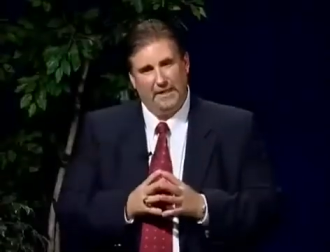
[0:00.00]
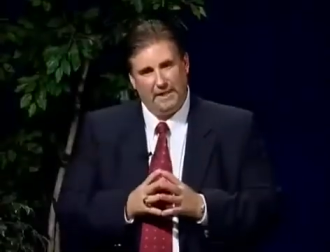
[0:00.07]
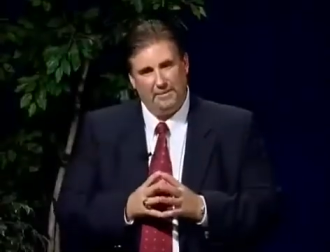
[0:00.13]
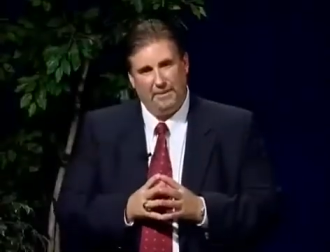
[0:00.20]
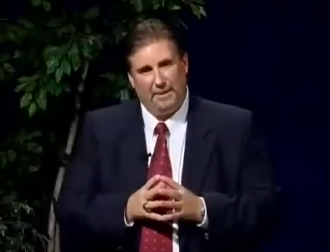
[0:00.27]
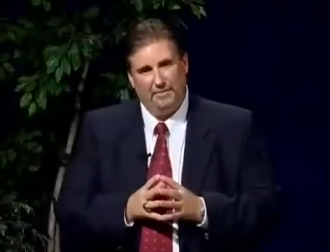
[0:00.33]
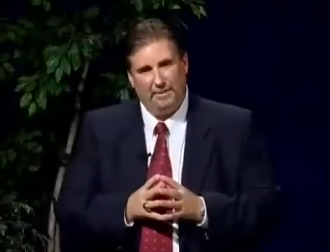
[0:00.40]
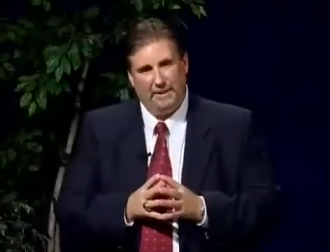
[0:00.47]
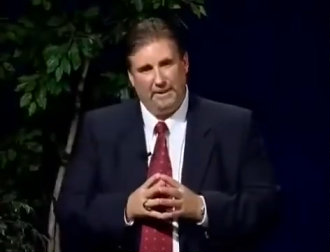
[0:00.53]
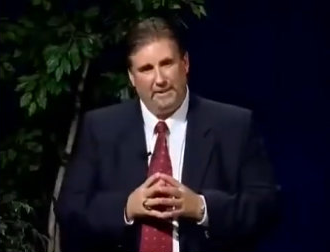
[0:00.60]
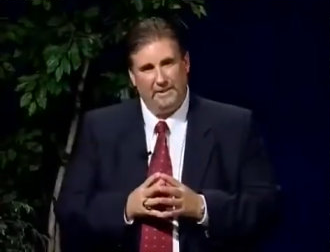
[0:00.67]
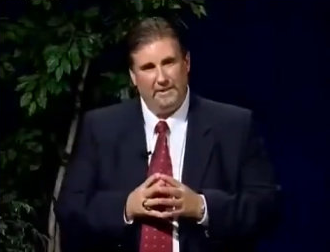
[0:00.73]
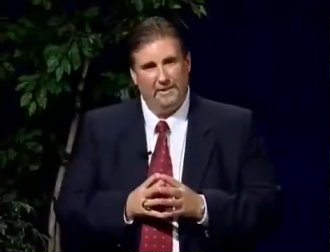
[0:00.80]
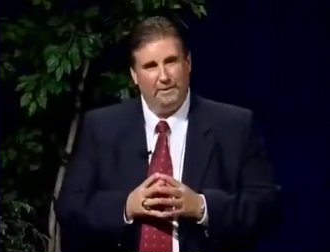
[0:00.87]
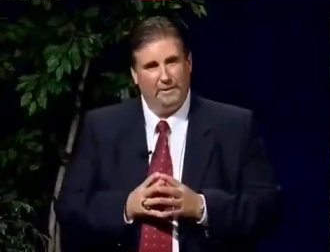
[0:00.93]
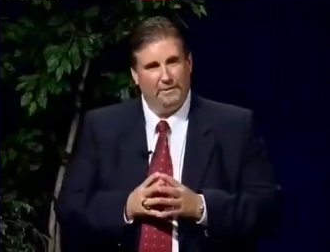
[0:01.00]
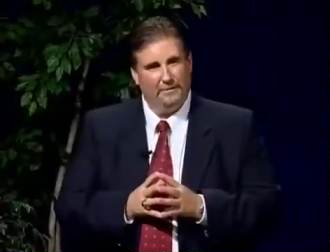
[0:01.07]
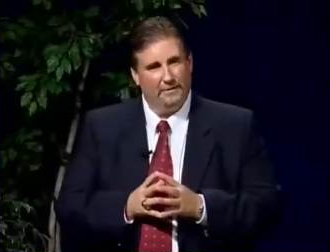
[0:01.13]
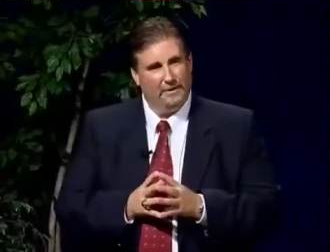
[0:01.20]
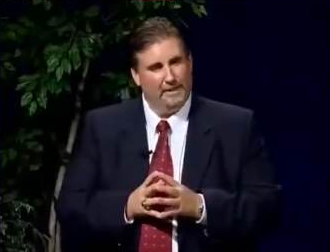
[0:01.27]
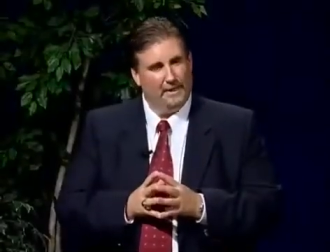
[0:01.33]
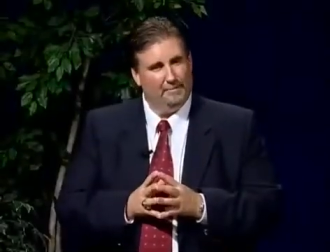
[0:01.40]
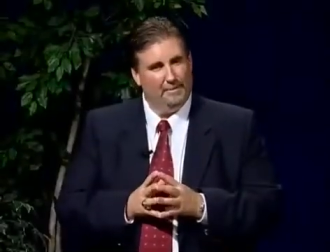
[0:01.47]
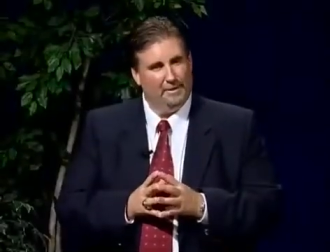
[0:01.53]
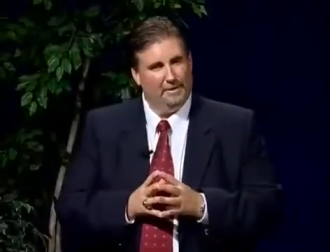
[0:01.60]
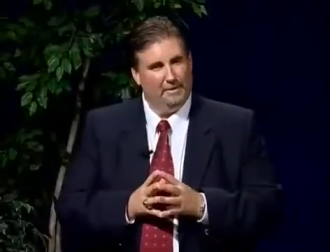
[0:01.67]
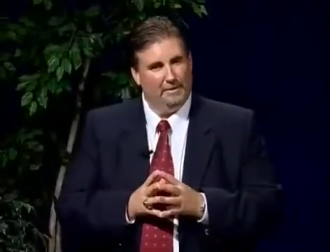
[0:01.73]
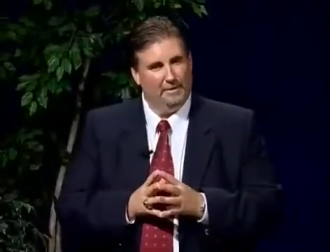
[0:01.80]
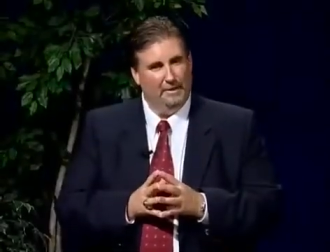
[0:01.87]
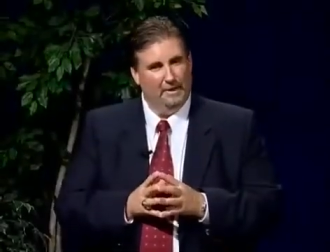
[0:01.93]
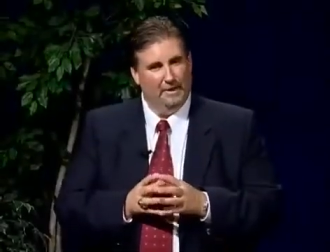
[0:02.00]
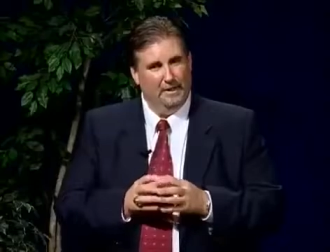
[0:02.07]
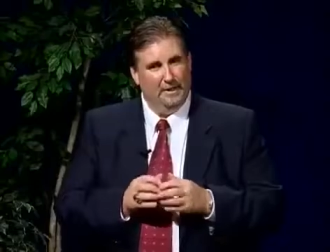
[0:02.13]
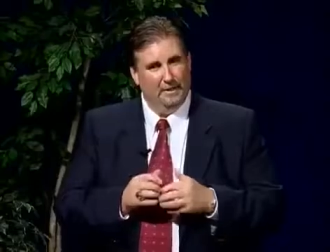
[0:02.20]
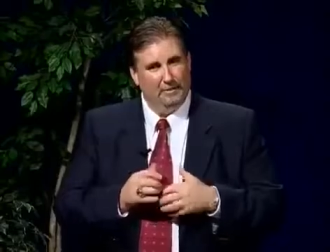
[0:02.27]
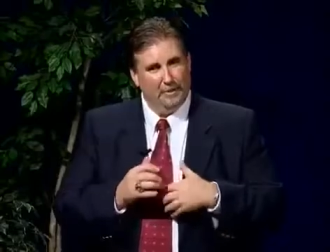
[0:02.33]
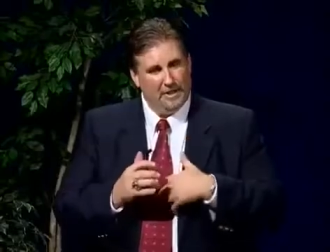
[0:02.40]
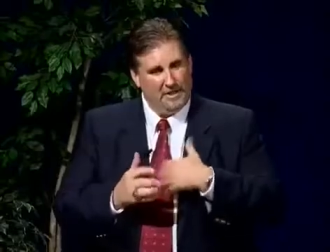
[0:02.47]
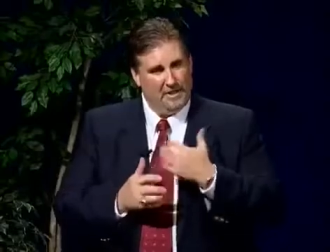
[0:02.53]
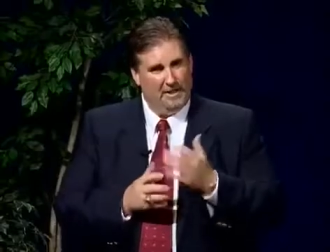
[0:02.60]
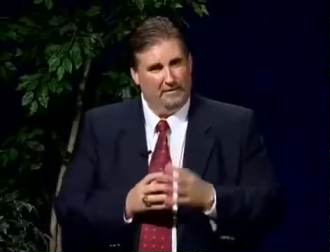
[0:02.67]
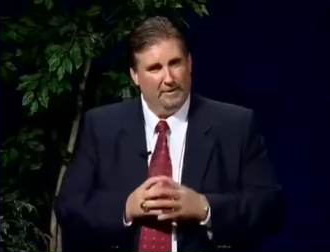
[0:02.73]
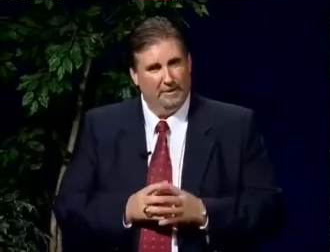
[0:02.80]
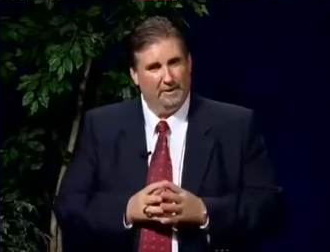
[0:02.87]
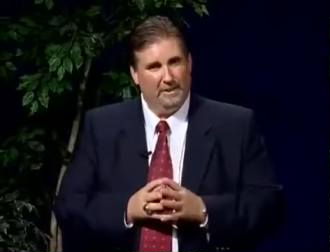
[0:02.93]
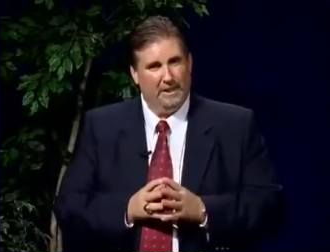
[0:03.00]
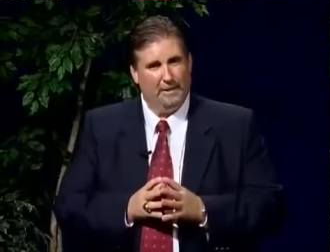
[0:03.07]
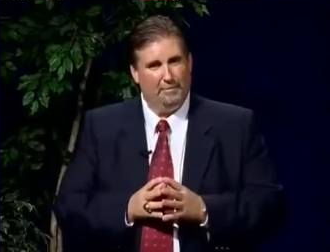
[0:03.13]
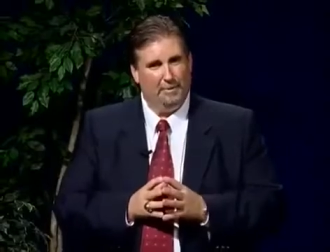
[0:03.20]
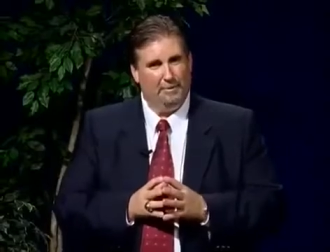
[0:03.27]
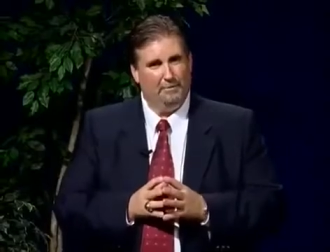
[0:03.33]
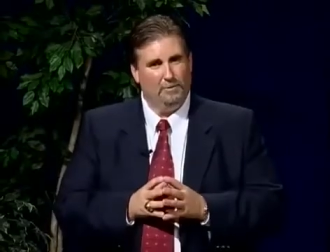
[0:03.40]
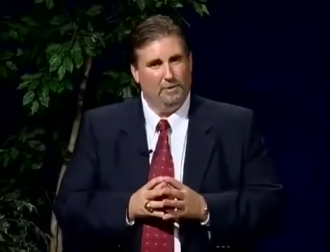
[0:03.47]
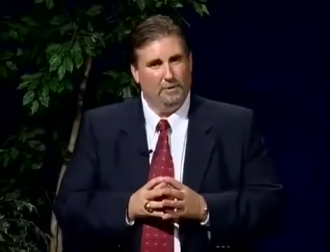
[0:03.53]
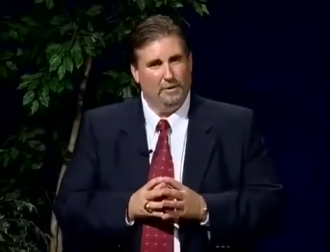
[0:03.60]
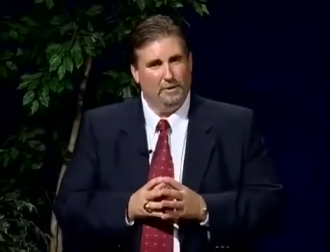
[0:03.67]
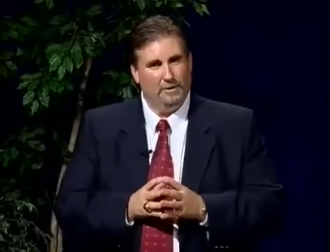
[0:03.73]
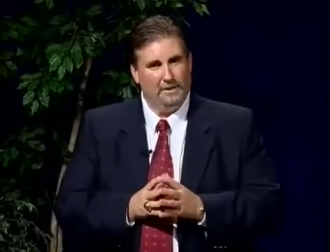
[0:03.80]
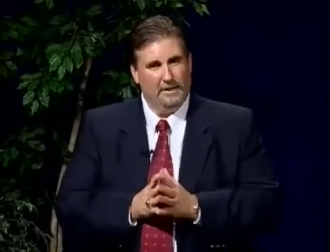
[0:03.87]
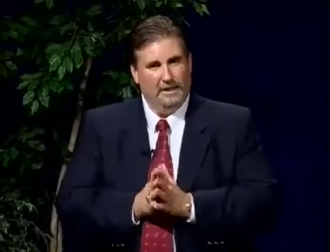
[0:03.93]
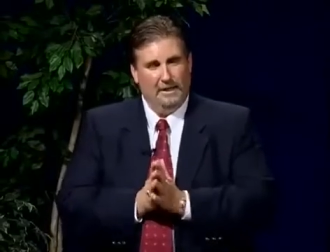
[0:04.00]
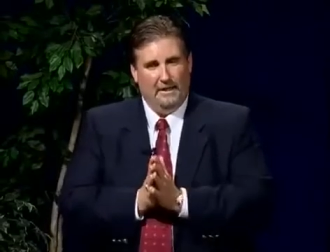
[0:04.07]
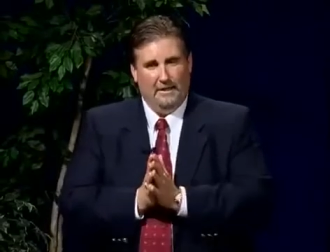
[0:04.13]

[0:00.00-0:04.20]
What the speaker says: baseball players, in order for them to receive those type of rewards,